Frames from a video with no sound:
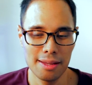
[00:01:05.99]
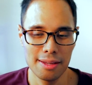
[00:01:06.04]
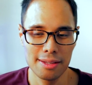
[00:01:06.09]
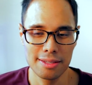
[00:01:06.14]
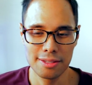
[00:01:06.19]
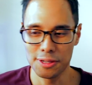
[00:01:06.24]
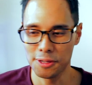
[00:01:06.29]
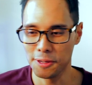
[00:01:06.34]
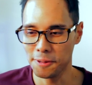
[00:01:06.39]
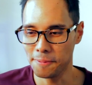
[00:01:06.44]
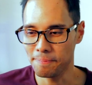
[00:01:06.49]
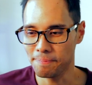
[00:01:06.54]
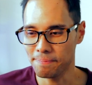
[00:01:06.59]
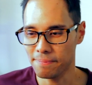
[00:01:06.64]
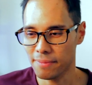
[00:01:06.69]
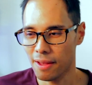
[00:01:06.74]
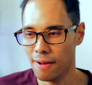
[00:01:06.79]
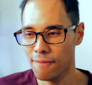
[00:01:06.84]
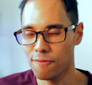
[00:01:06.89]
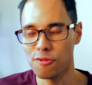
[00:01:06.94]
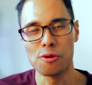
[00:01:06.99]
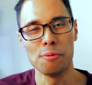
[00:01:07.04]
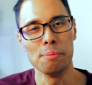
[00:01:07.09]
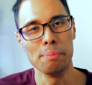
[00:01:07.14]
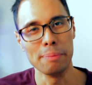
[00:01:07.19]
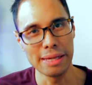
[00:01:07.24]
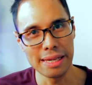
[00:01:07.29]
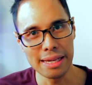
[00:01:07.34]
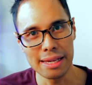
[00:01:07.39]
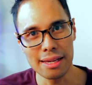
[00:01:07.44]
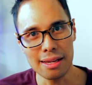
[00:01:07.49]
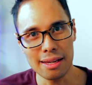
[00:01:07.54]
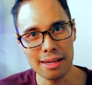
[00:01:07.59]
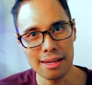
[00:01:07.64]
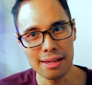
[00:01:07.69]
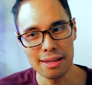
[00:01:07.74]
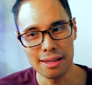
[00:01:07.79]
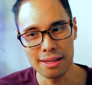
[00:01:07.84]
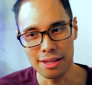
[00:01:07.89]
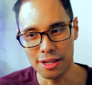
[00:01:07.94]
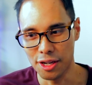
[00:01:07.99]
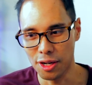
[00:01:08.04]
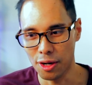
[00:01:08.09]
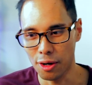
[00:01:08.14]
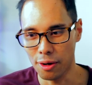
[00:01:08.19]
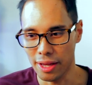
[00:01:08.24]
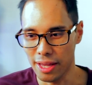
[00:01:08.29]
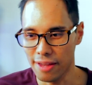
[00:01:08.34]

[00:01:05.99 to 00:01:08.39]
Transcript: So, for me, you know,